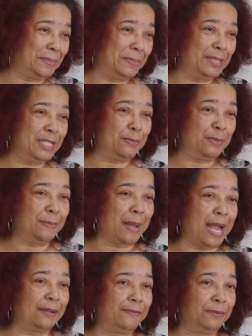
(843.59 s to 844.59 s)
Please be
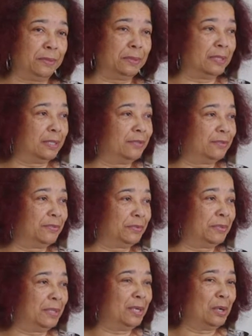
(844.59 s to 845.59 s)
mindful of
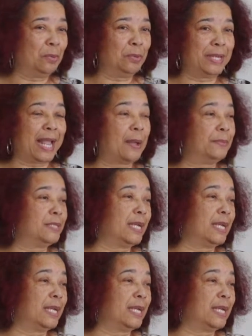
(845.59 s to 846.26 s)
what happens.